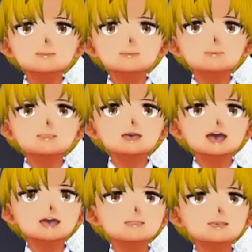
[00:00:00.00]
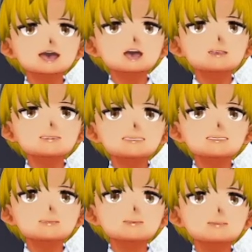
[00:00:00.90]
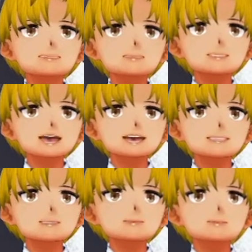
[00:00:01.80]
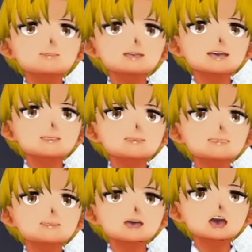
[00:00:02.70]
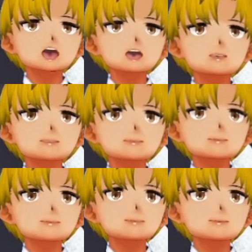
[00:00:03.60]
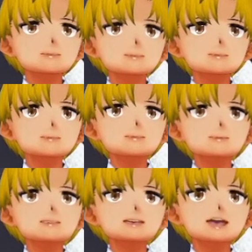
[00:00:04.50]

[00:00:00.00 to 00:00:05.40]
Oh no, she's dying. Natsuki, no. Ugh.